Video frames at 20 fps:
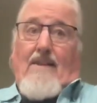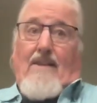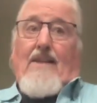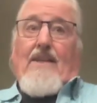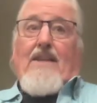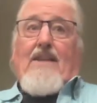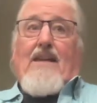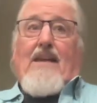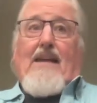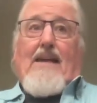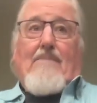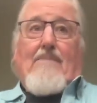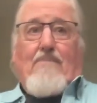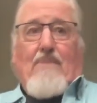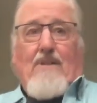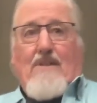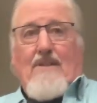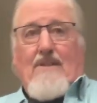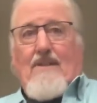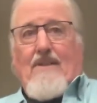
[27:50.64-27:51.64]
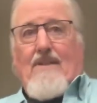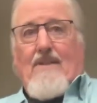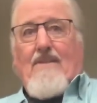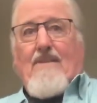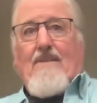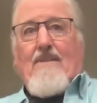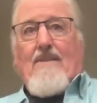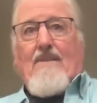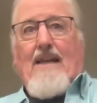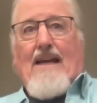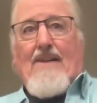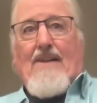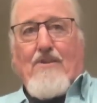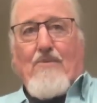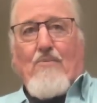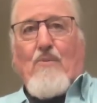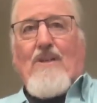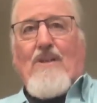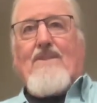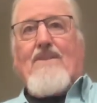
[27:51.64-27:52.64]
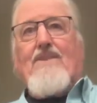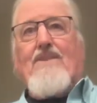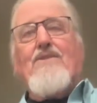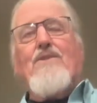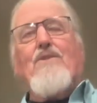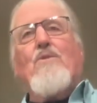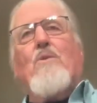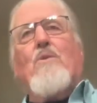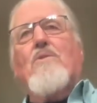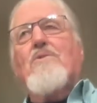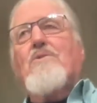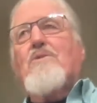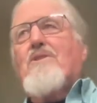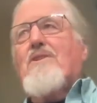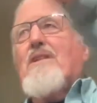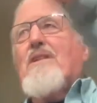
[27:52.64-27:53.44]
He came as a witness in order to